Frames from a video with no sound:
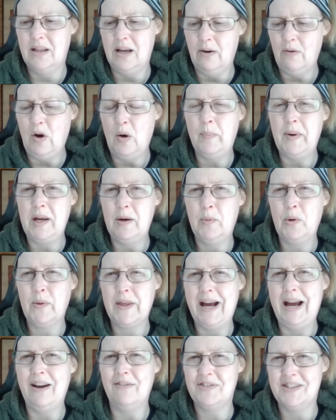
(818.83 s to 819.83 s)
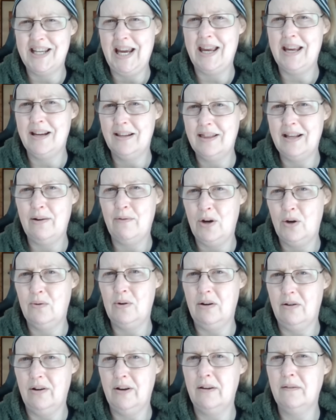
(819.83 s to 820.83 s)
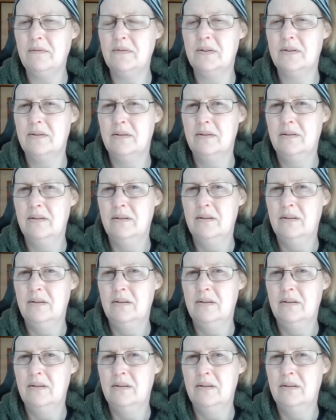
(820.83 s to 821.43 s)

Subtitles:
There are people that have taken their own lives